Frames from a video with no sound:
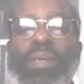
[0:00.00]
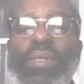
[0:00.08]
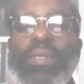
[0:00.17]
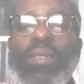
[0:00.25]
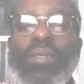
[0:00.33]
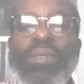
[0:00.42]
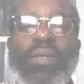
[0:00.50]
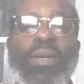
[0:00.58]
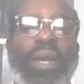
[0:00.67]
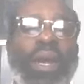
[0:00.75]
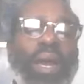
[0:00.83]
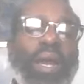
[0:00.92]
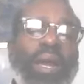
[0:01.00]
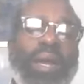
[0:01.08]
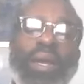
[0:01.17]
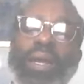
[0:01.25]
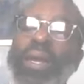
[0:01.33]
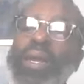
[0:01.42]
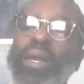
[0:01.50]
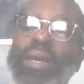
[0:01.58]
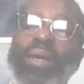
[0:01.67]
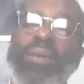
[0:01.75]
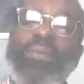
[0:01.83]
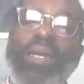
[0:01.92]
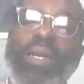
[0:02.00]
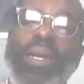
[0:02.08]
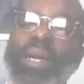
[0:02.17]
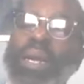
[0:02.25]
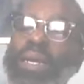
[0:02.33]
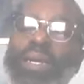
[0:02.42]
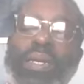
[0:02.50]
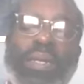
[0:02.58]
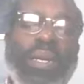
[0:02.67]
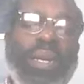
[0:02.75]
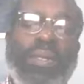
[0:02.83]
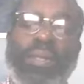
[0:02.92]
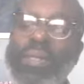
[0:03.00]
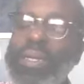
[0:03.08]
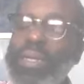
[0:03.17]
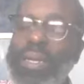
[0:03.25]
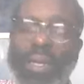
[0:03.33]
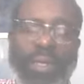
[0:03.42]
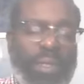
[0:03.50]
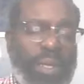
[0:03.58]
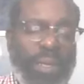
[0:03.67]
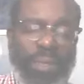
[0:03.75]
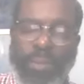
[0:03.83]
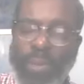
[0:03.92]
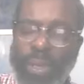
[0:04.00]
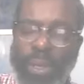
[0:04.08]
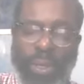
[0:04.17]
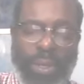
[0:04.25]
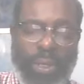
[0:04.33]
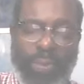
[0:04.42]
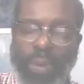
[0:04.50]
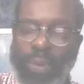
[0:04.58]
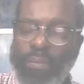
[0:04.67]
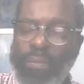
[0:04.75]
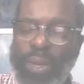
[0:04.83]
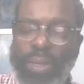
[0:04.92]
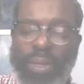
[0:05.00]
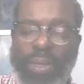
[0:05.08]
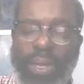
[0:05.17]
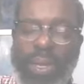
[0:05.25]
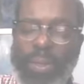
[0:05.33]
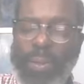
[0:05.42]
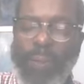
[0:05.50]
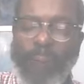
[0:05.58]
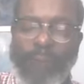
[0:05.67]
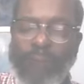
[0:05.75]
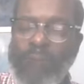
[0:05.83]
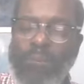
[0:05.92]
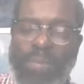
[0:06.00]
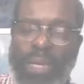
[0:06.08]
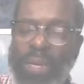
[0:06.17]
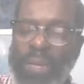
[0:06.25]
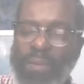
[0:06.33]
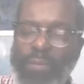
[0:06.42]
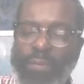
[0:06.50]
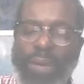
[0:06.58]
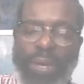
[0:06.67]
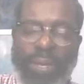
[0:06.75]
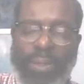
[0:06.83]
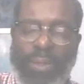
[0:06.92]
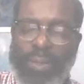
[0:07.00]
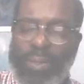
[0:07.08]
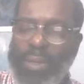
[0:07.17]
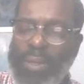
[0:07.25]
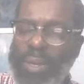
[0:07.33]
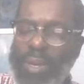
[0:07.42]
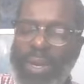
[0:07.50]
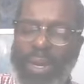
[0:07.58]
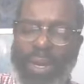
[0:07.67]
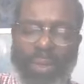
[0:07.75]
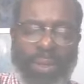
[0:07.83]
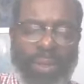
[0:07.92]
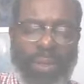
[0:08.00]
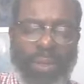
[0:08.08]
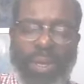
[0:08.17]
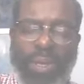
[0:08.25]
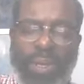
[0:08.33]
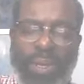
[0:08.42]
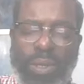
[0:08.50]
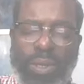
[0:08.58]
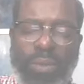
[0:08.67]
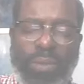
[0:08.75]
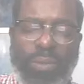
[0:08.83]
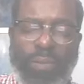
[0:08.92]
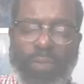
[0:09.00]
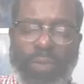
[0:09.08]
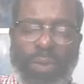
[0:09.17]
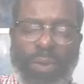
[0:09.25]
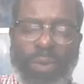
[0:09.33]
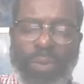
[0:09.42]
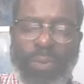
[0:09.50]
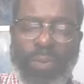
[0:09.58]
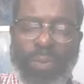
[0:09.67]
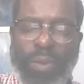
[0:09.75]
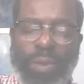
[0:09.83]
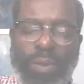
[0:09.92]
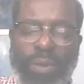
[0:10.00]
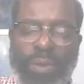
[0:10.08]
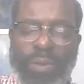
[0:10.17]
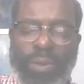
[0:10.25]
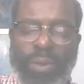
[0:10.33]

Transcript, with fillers: sister, I am elated. Let's let, let us let's pray. Let's pray. Father God, Father God, thank you for the words